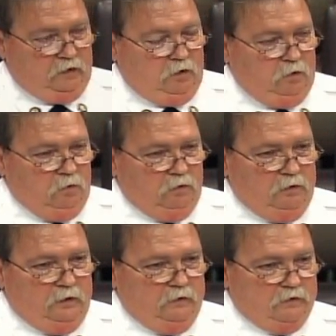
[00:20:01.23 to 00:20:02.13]
goal
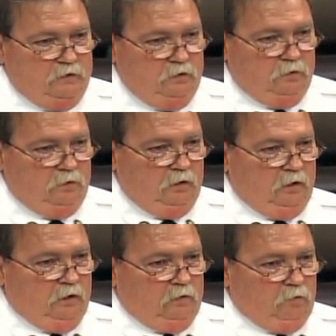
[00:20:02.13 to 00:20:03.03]
in this new
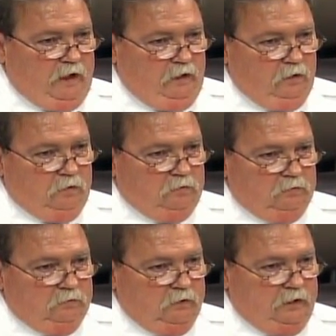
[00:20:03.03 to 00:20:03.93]
radio
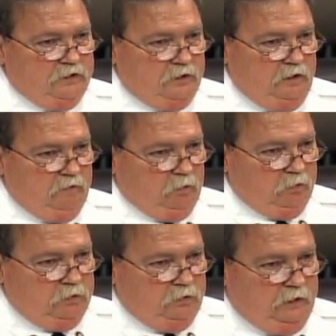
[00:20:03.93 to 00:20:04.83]
initiative that
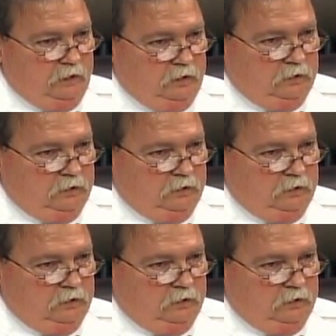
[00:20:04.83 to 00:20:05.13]
we're doing.